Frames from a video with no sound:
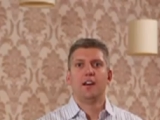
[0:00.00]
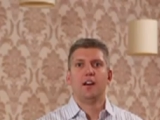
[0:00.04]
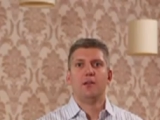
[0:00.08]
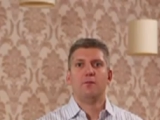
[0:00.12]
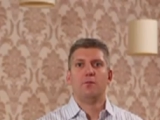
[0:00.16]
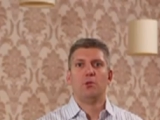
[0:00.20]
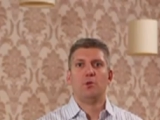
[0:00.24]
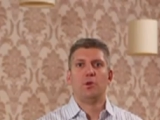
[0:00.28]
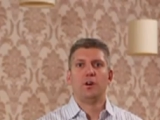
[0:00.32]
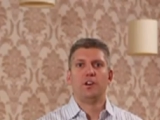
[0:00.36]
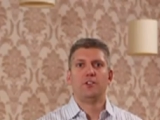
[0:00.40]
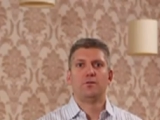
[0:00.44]

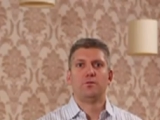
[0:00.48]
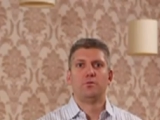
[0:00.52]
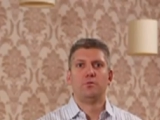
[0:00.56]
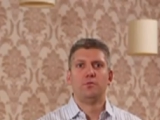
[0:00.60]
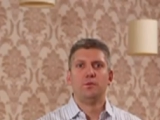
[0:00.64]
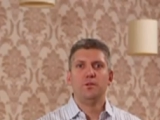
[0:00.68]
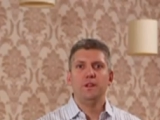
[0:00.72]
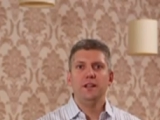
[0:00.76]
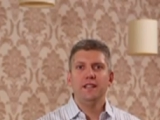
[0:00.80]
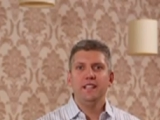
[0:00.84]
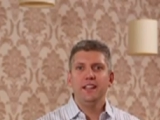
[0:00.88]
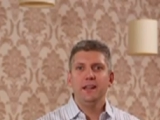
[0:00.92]
But what is
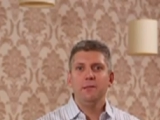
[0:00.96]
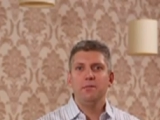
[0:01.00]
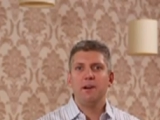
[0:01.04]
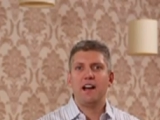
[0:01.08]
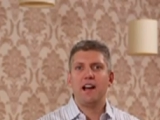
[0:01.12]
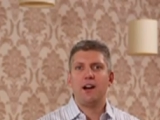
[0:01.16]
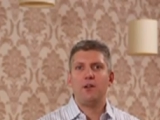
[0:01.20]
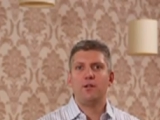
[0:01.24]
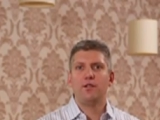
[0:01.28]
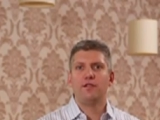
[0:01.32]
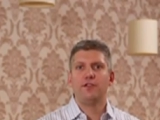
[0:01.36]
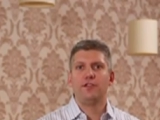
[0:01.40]
really
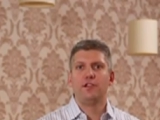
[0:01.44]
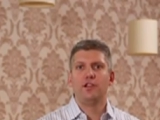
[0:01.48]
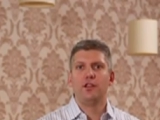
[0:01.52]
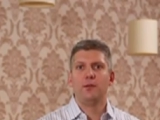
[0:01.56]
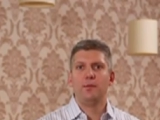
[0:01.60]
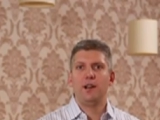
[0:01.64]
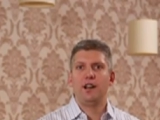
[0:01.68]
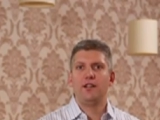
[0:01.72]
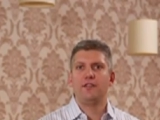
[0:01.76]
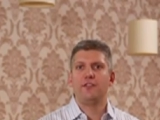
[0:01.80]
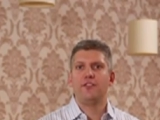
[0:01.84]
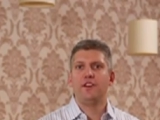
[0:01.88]
powerful
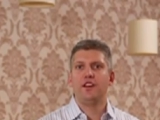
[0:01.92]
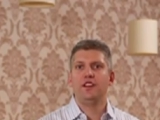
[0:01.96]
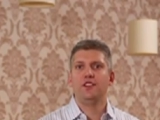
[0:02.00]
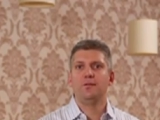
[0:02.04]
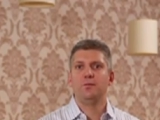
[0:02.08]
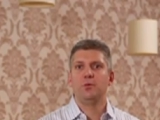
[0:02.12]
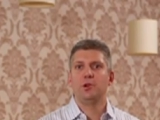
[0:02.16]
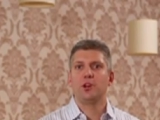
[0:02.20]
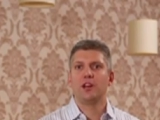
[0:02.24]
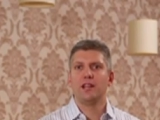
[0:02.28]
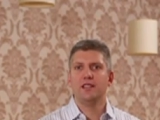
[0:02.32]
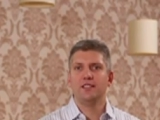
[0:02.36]
about
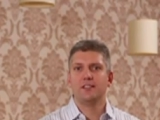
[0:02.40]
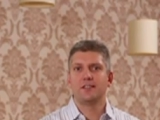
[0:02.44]
Facebook in